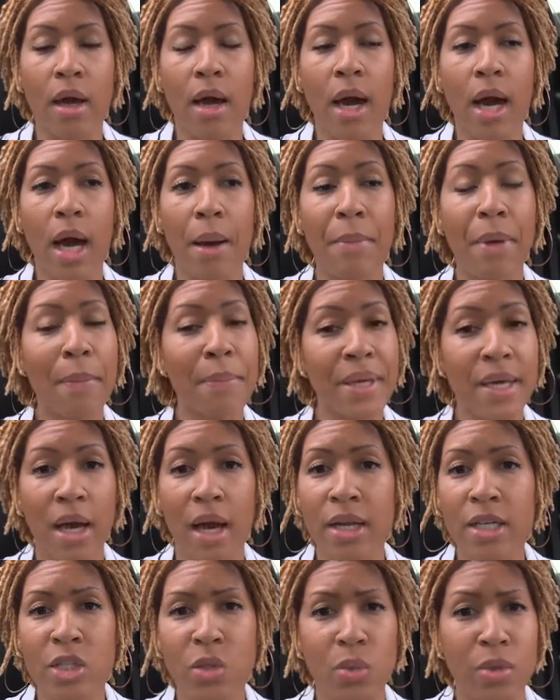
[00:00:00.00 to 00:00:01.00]
And be
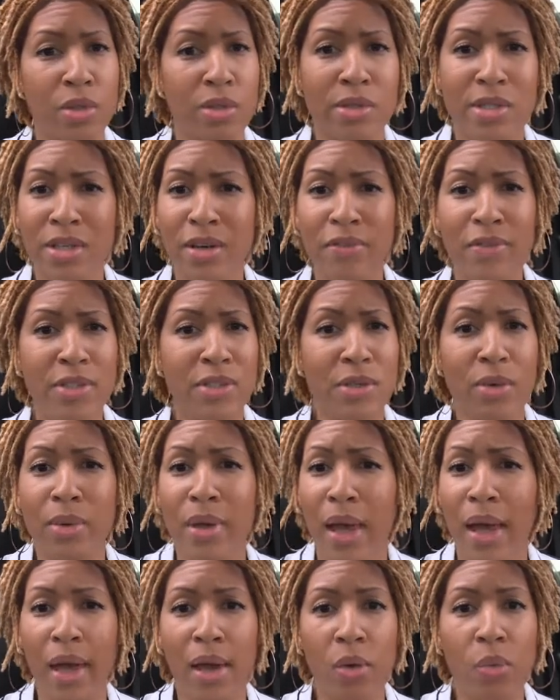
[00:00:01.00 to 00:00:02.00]
honest with yourself. It's
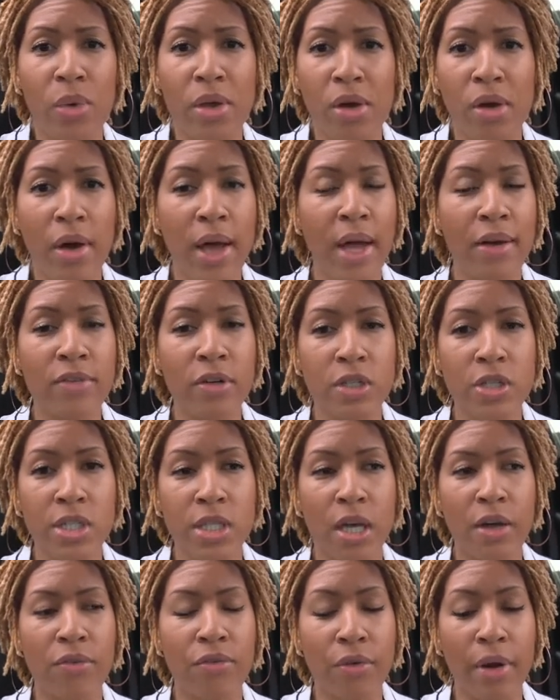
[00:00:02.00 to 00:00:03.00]
okay. We all have our
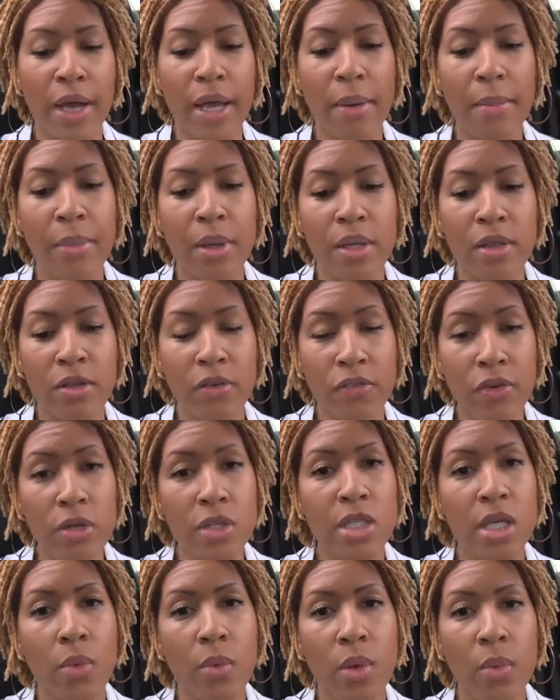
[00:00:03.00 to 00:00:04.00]
stuff, right? But the first
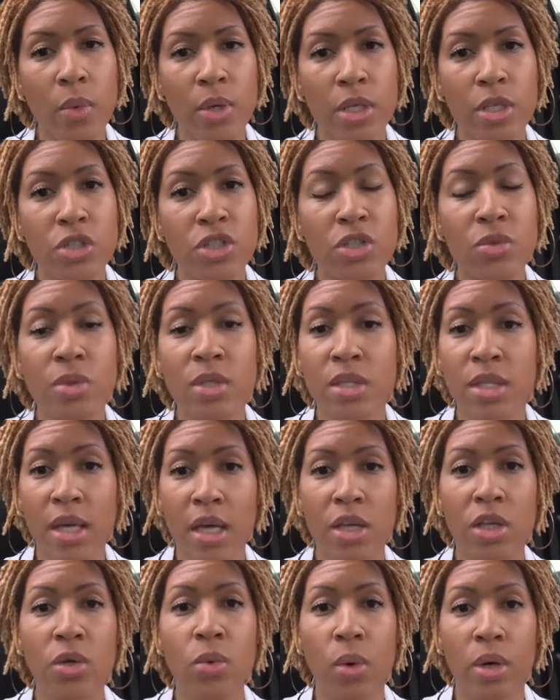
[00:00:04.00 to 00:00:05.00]
thing we want to do is get
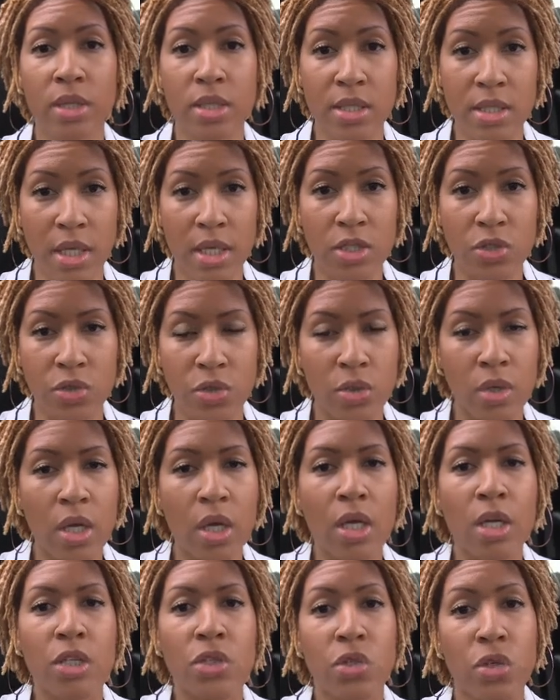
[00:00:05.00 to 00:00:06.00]
you on a schedule.
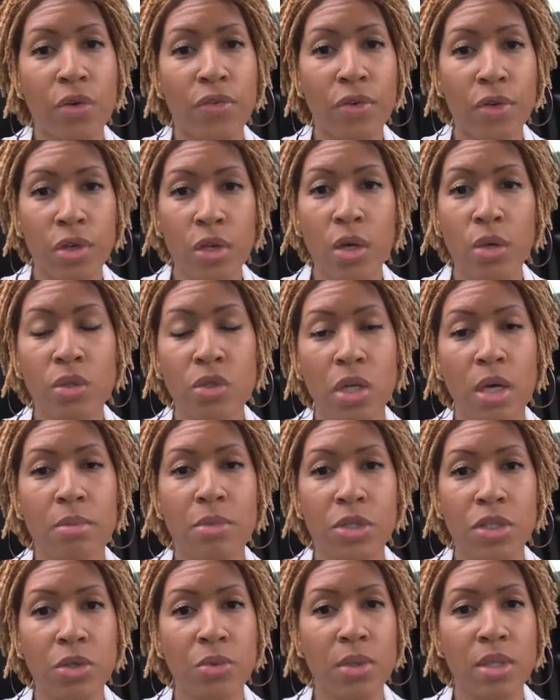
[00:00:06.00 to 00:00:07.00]
So if your coach comes
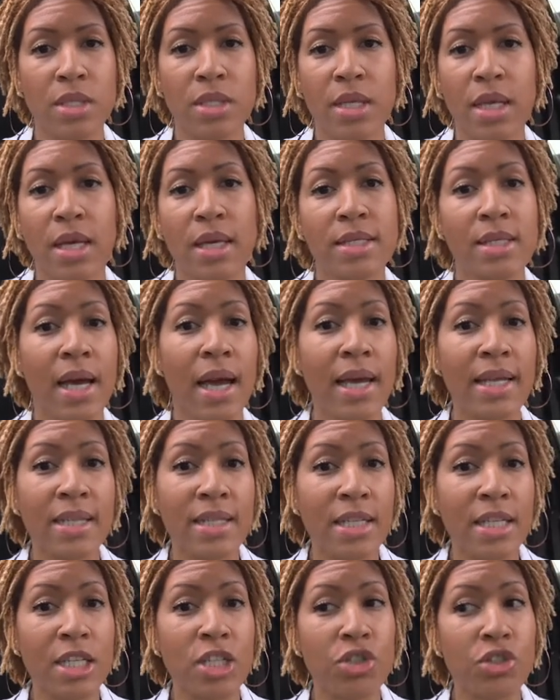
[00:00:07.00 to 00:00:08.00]
to you and says, I
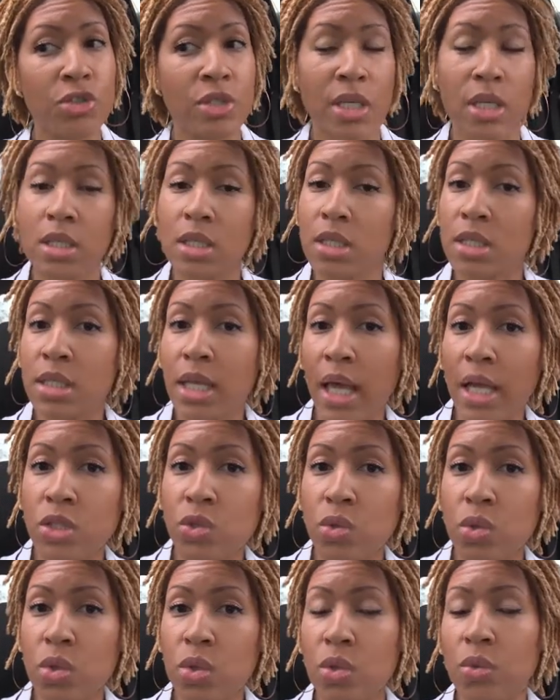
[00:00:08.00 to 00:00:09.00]
need your daily
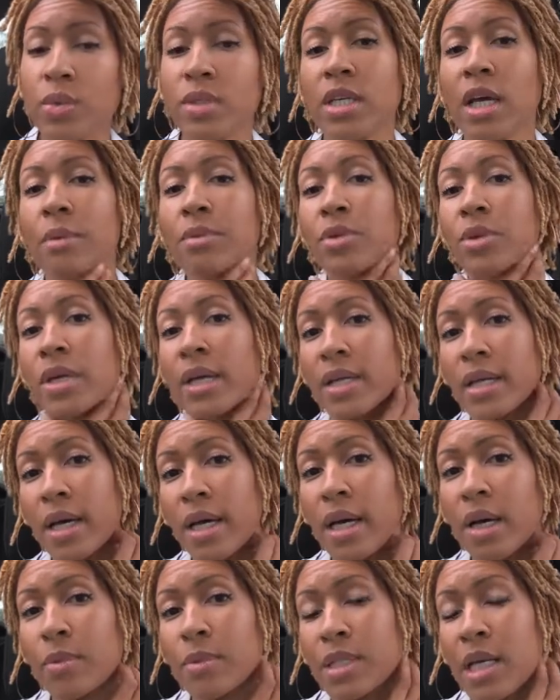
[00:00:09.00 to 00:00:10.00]
schedule, what time do you get
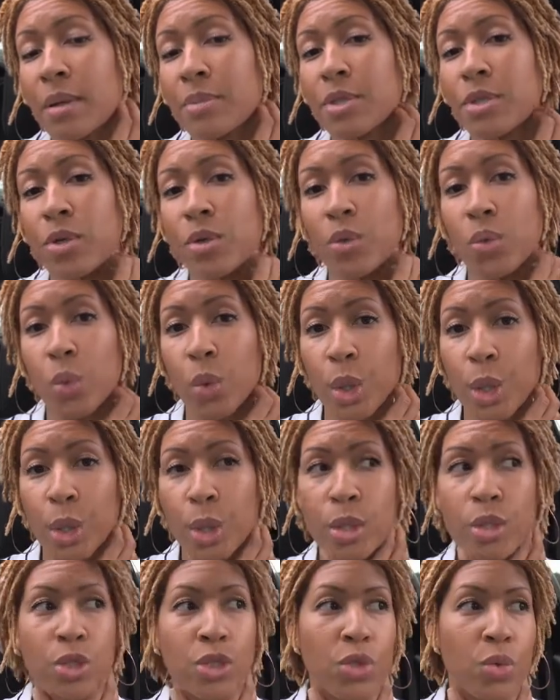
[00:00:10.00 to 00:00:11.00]
up? What time do you go to
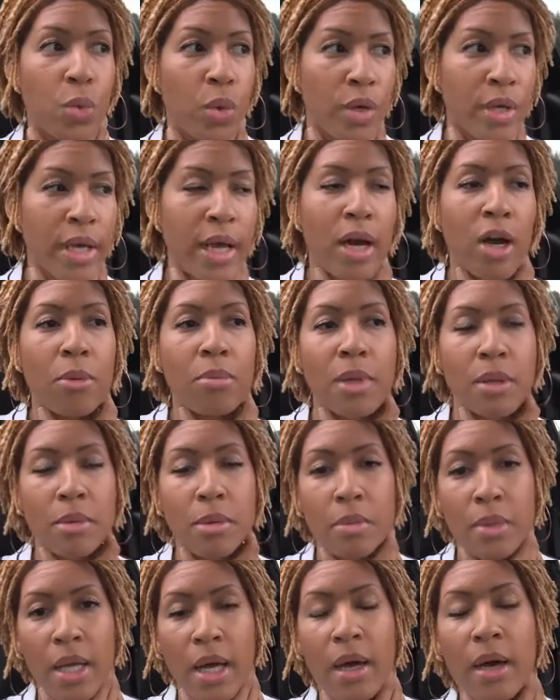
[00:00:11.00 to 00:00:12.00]
work? Do you work out? Blah, blah,
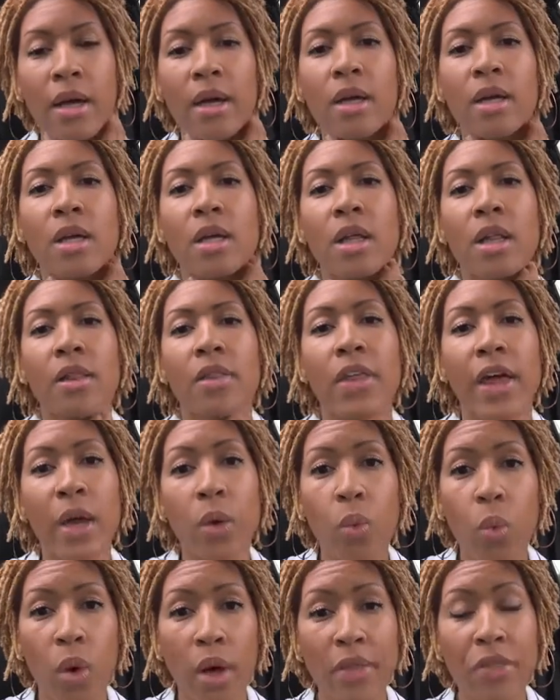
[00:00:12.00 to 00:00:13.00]
blah. They
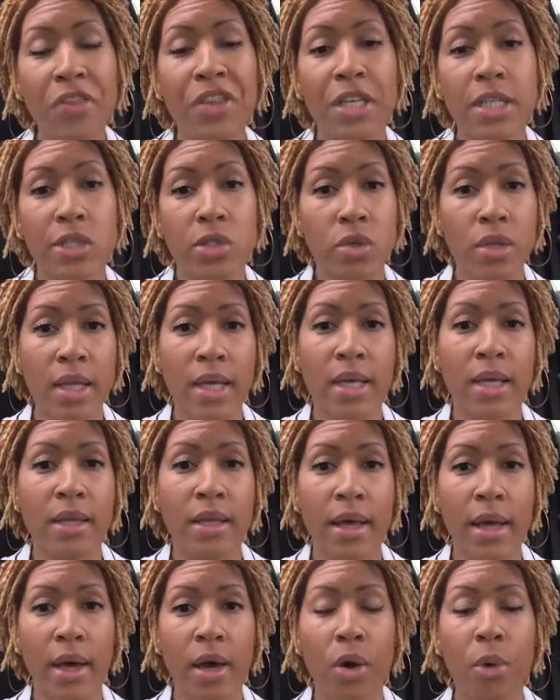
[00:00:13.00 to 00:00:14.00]
want this so they can
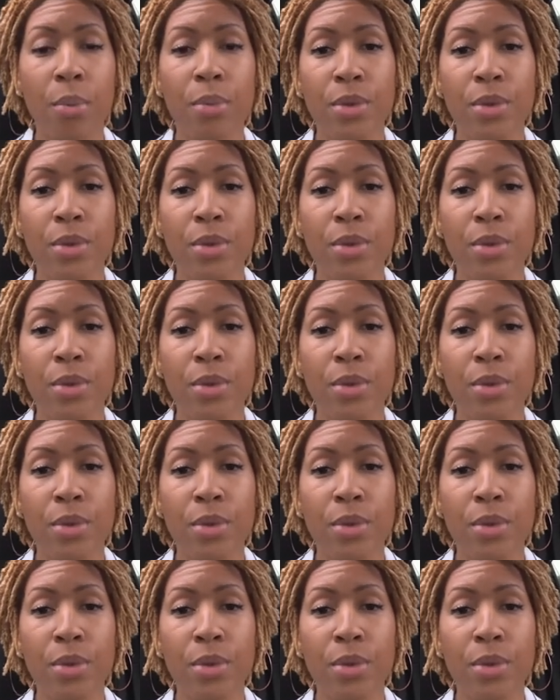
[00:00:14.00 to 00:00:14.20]
help